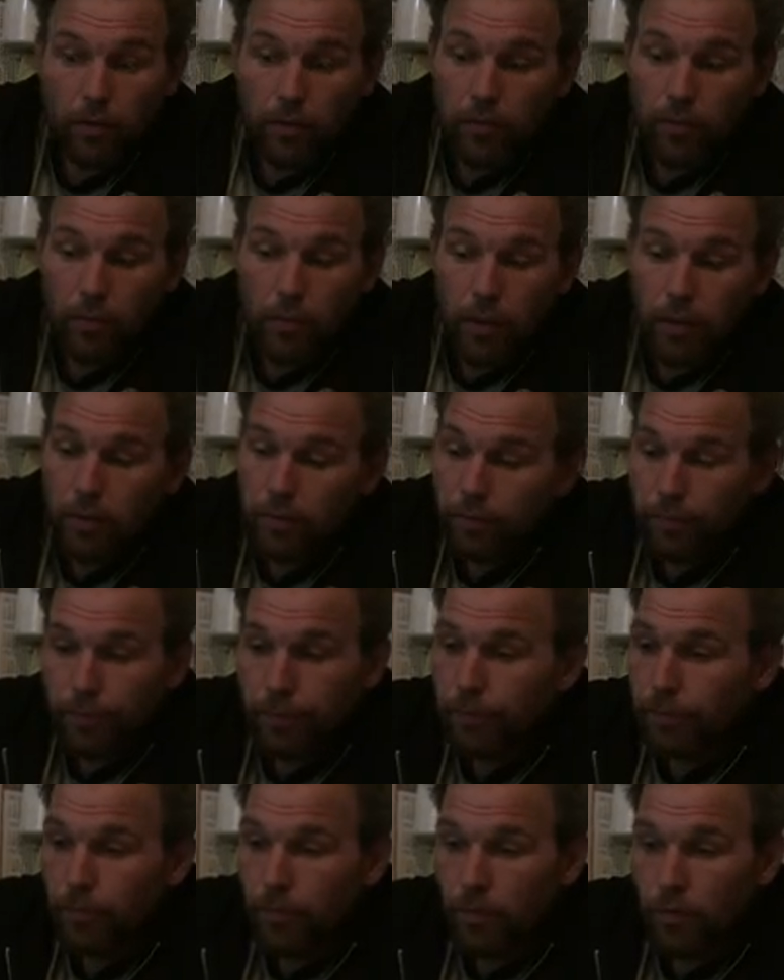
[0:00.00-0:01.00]
that somebody
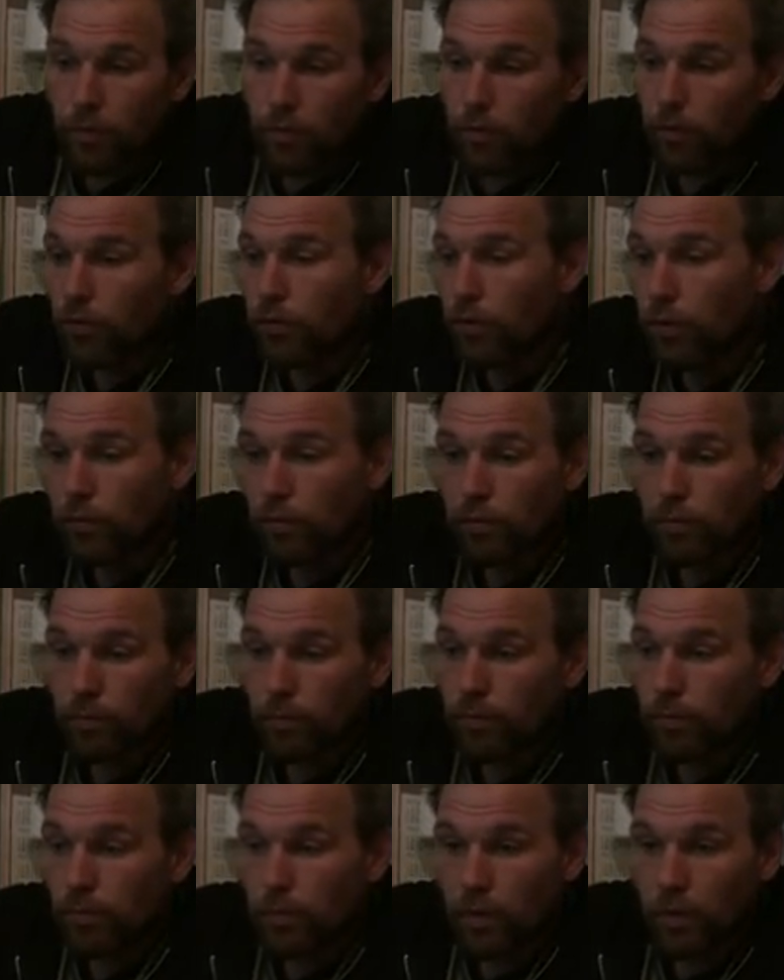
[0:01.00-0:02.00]
just sort of
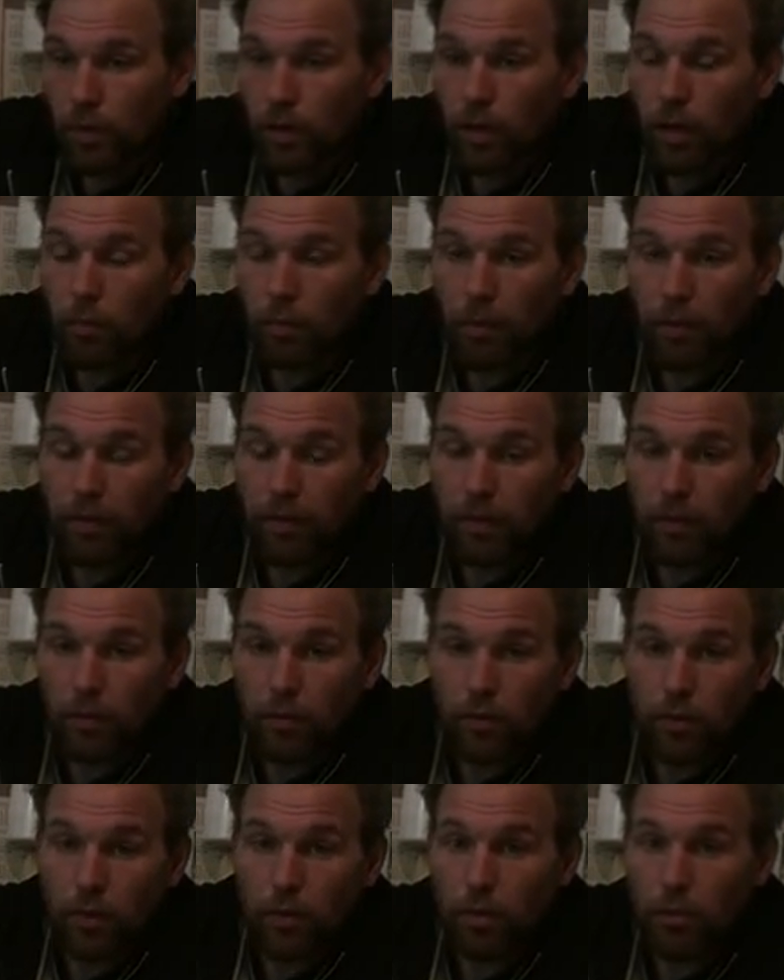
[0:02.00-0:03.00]
did a couple of
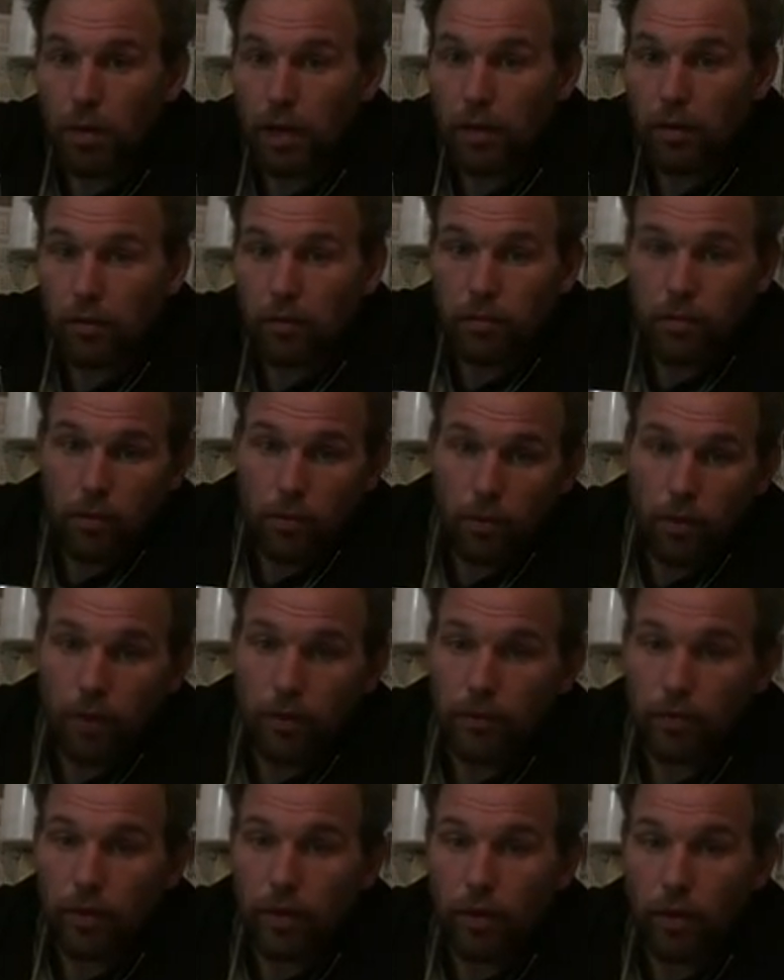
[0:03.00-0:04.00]
things to make it
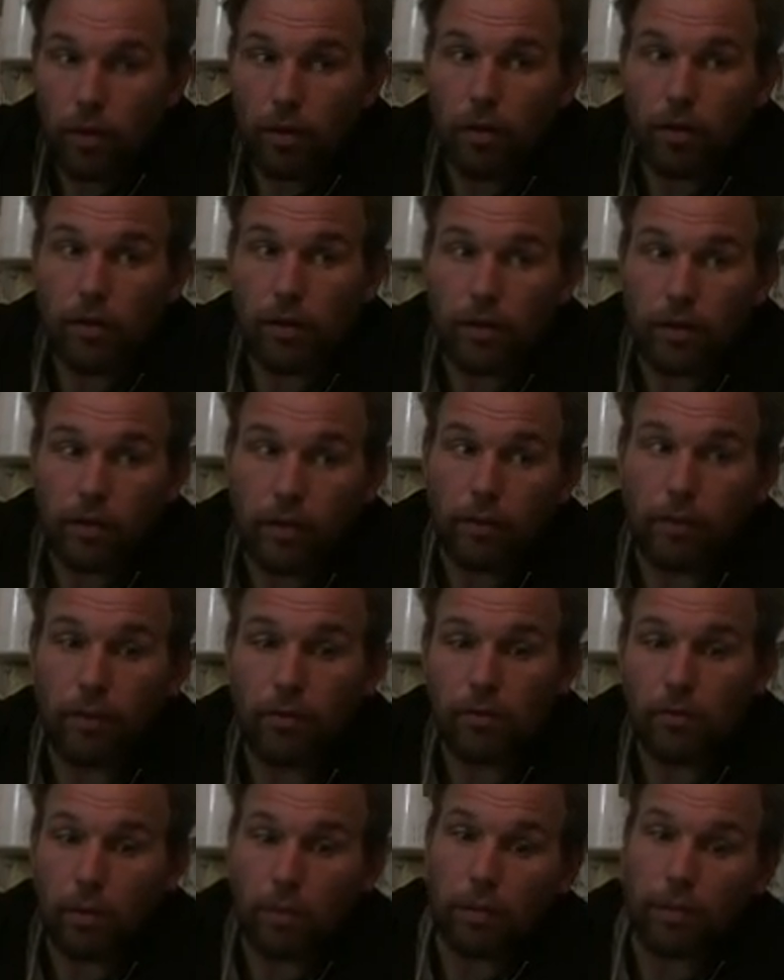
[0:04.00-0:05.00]
quasi not look like the
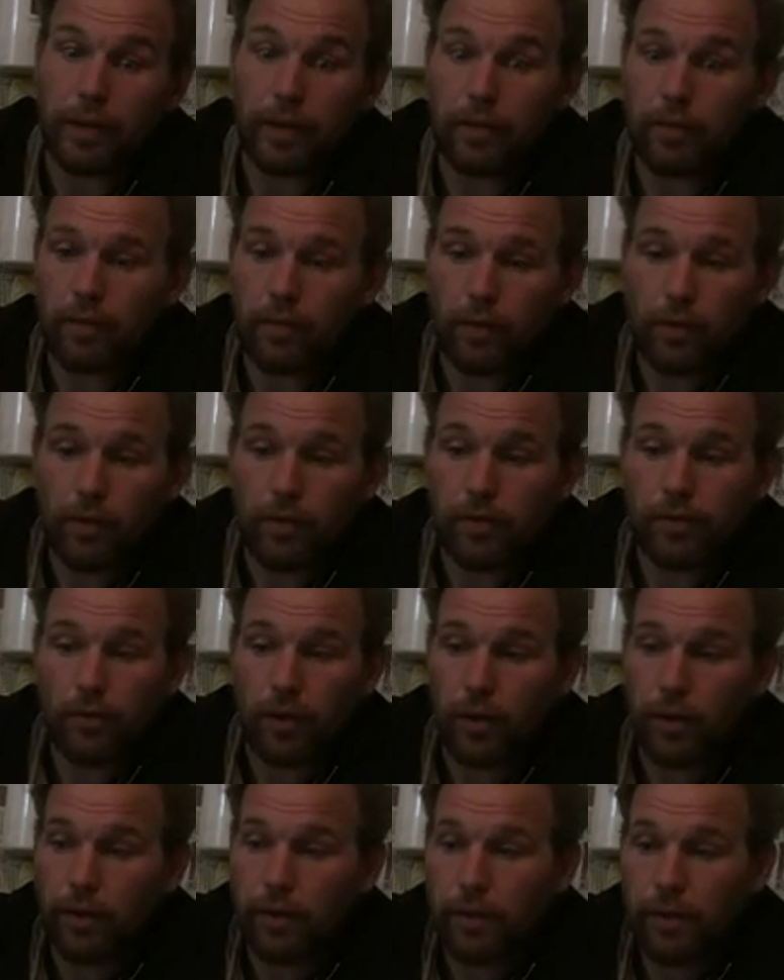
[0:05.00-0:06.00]
original bike, and then they
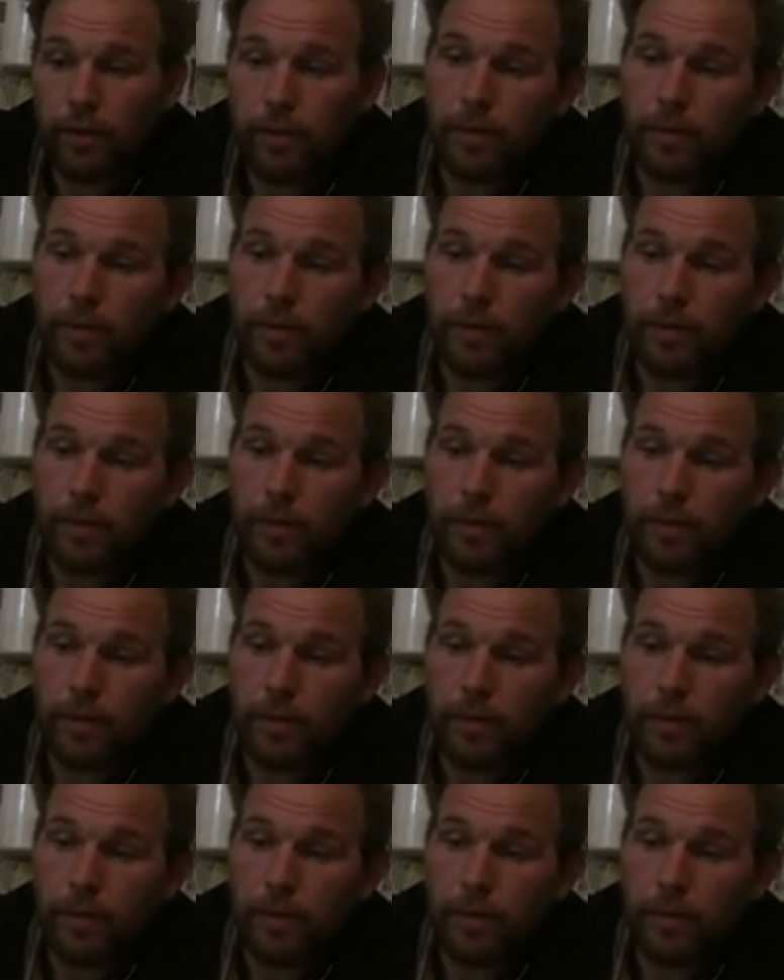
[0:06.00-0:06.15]
sell it.